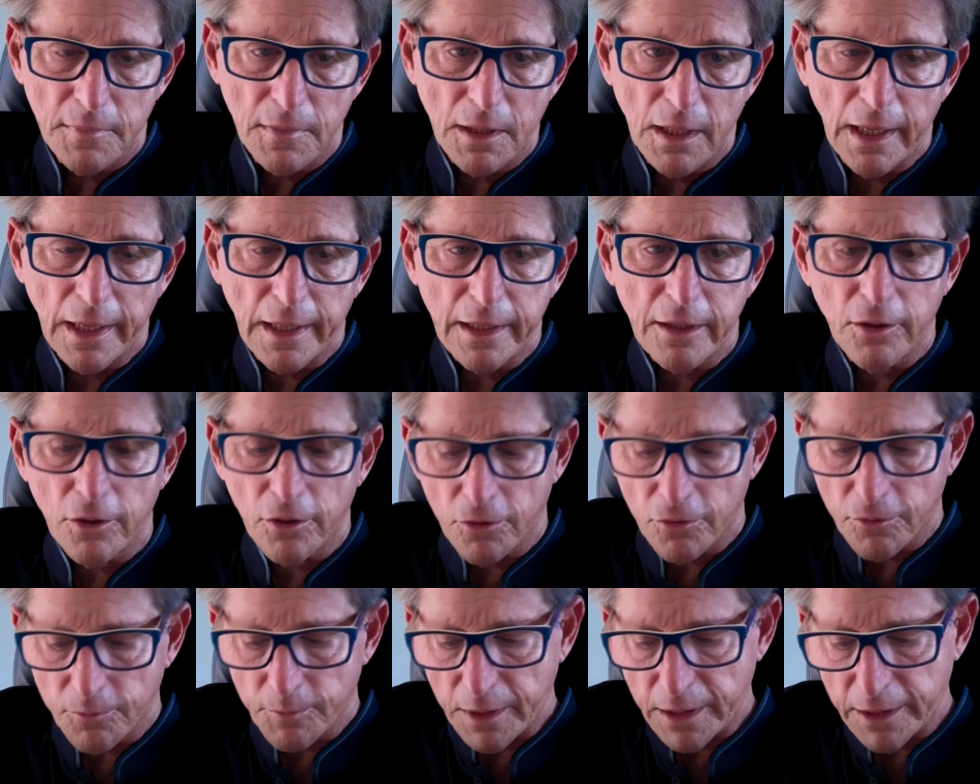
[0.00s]
I
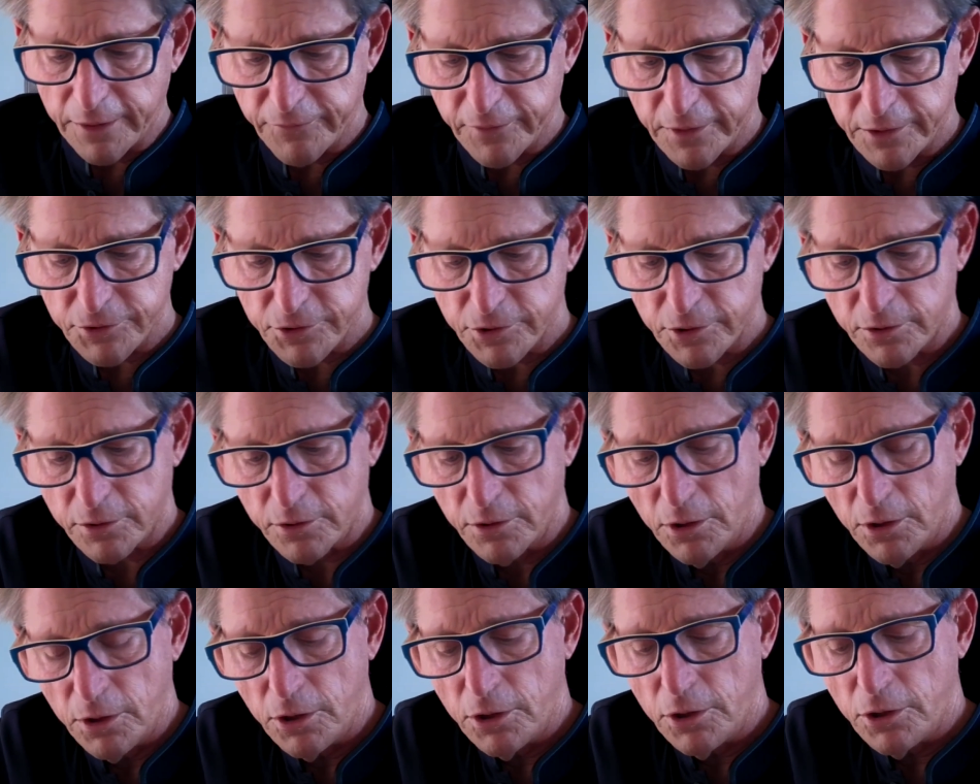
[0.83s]
owe my vision
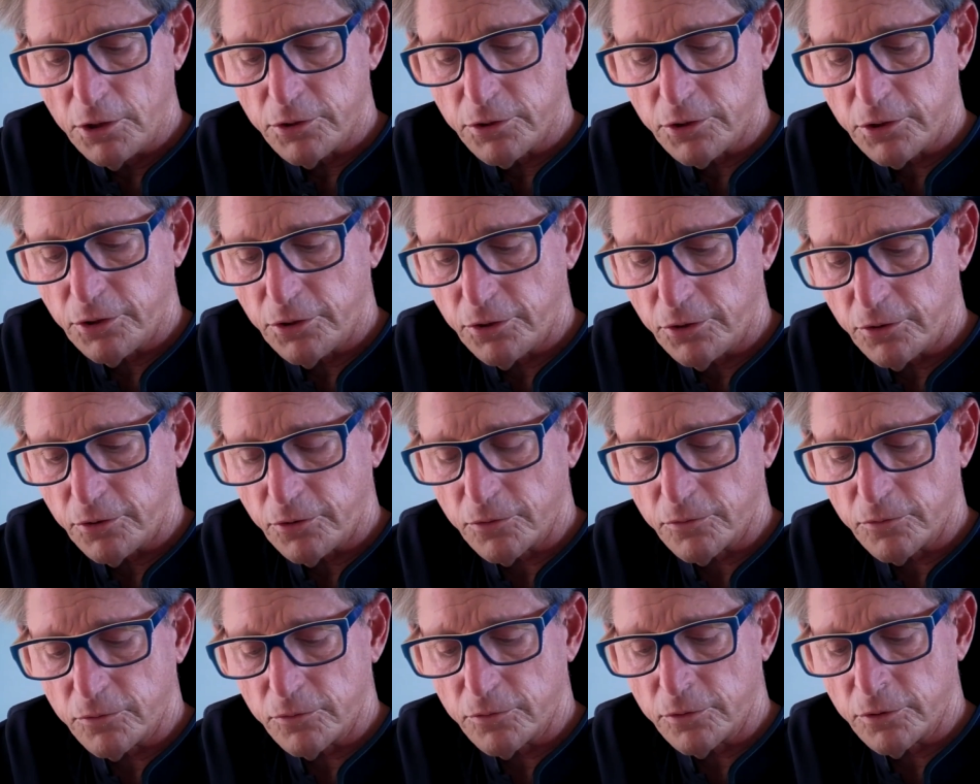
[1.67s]

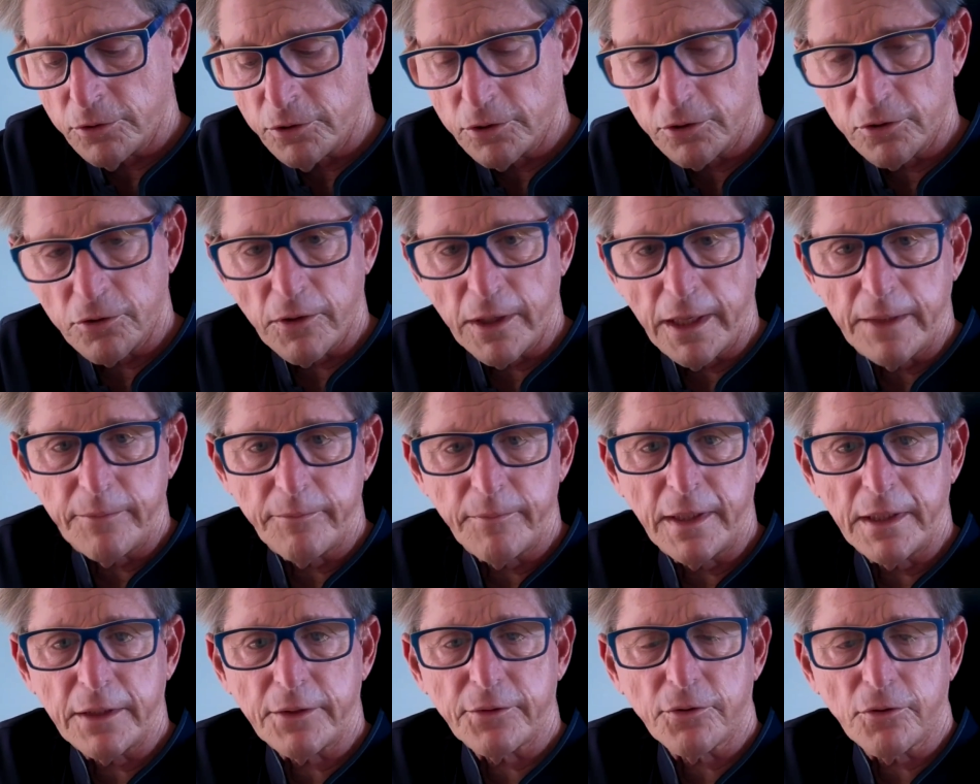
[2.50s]
to the great
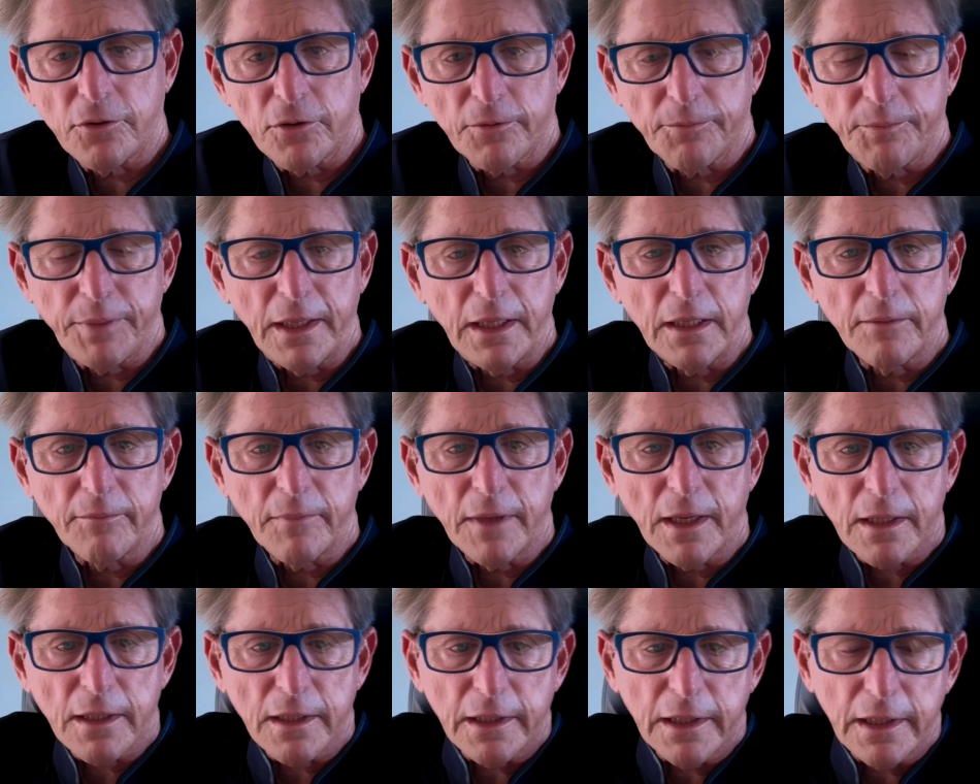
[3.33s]
mentor Pia
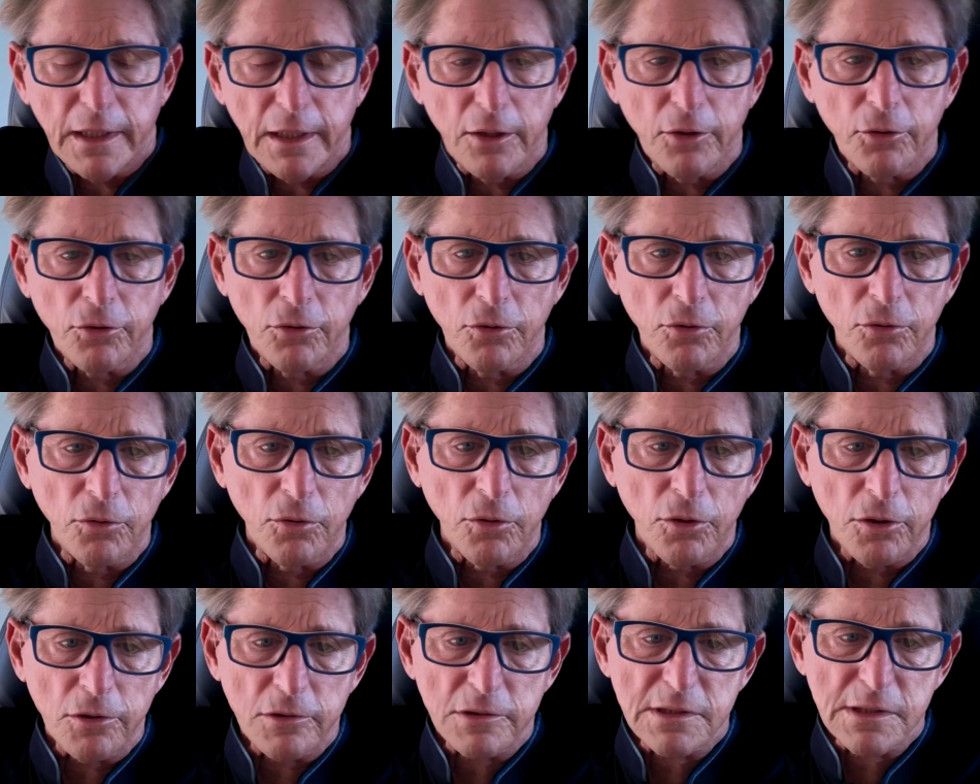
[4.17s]
Mellody, who
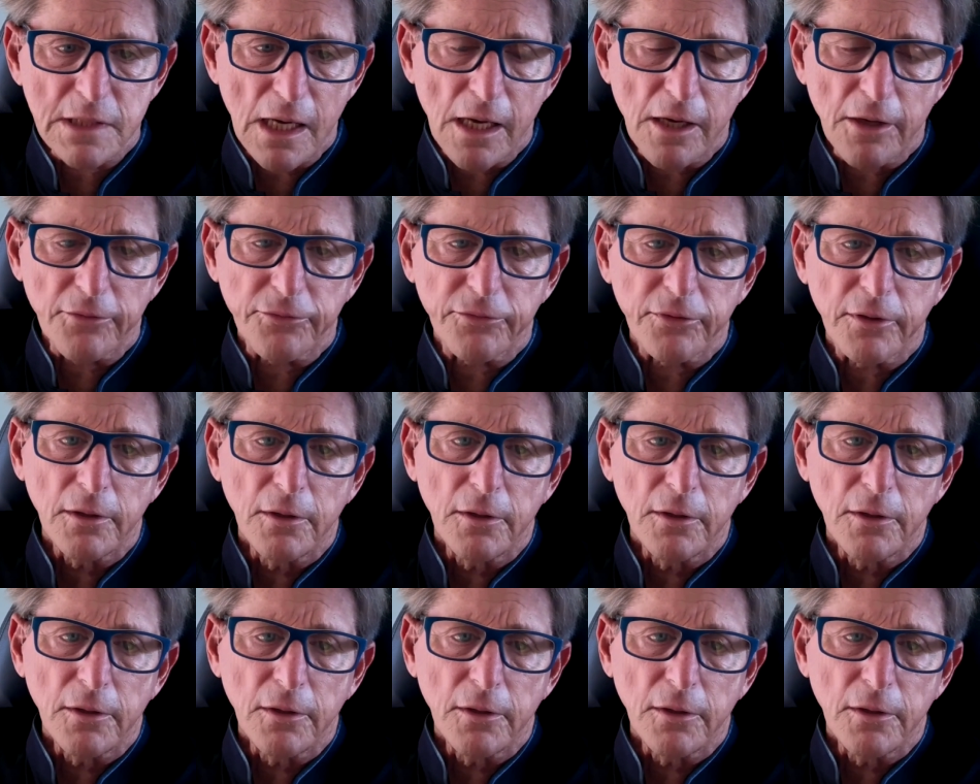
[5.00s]
herself